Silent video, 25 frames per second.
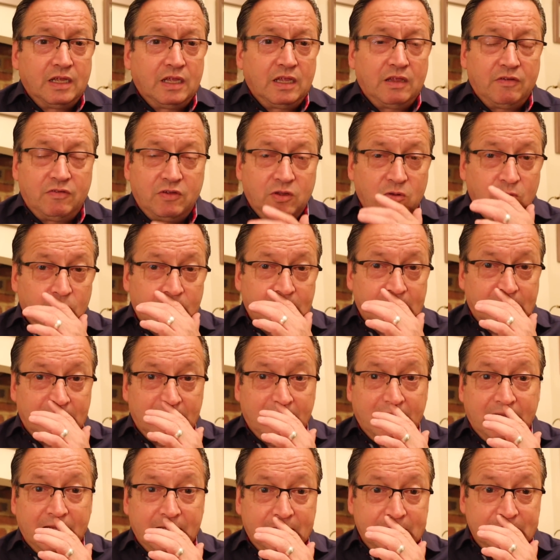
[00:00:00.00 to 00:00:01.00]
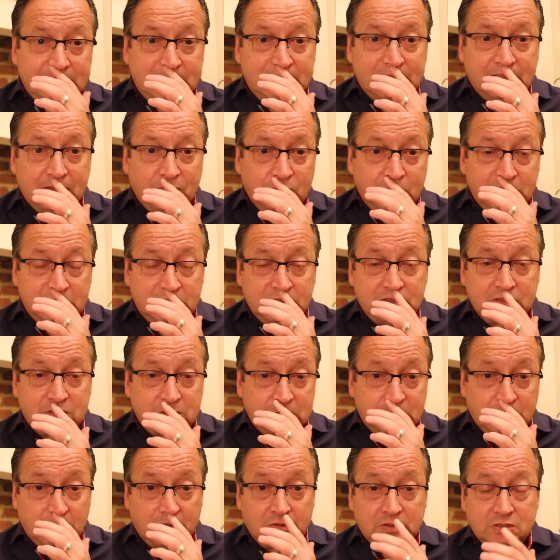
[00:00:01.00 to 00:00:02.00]
if you want land which
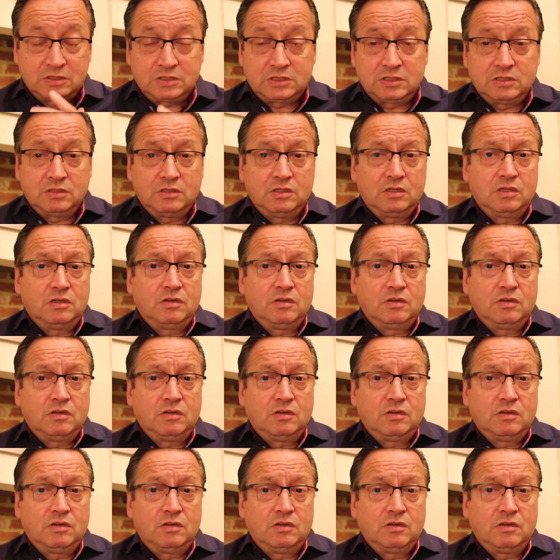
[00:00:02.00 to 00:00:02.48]
has got